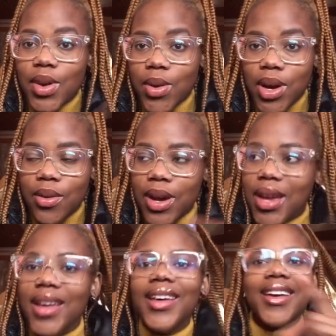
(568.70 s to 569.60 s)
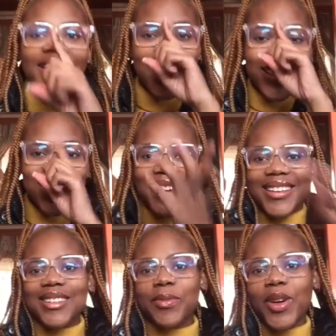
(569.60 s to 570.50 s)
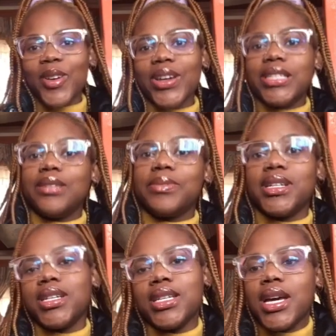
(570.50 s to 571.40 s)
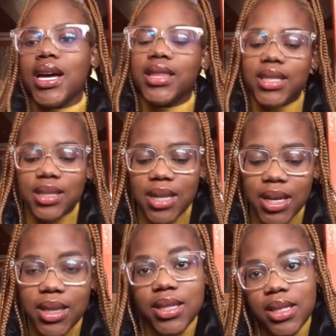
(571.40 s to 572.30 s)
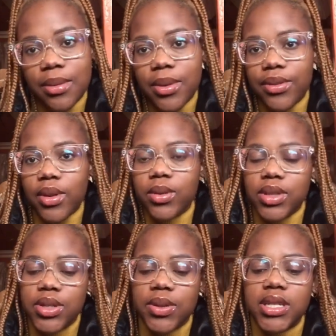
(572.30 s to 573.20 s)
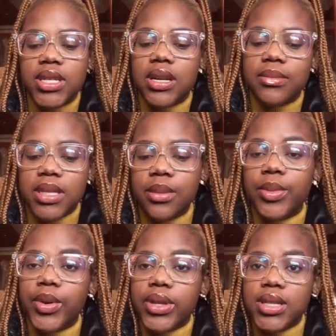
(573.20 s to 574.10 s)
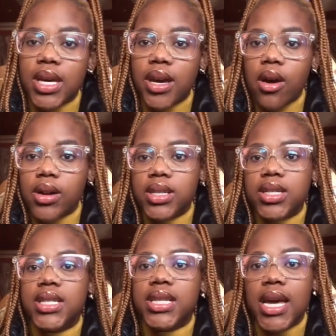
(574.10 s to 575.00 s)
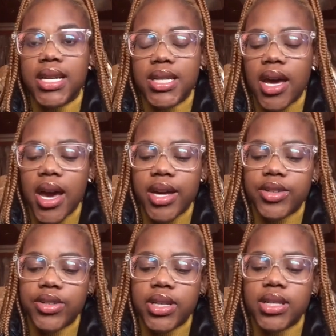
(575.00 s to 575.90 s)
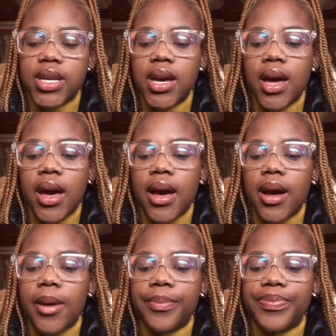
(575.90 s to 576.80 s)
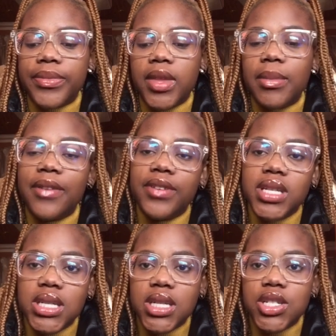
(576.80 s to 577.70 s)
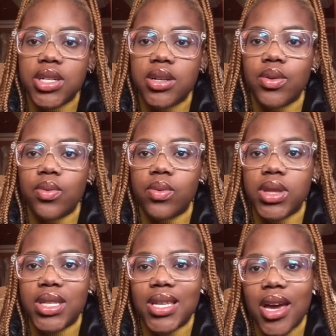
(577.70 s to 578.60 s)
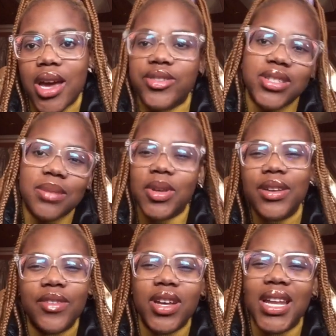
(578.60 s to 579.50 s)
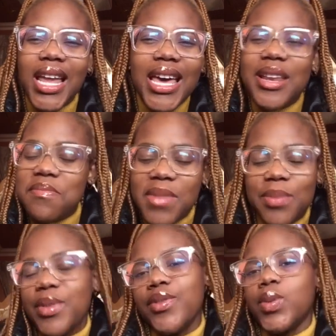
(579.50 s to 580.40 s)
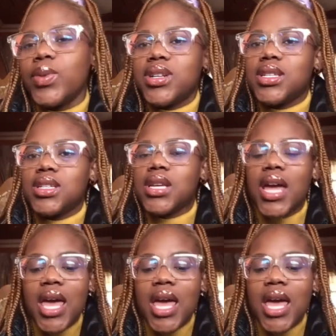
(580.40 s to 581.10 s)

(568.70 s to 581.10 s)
Cray. Guys, I'm not crazy, but yeah, that's like the depth of the whole situation. I'm seeing both a psychologist and a psychiatrist. My first session with the psychiatrist, I'm not even gonna lie, it made me feel worse.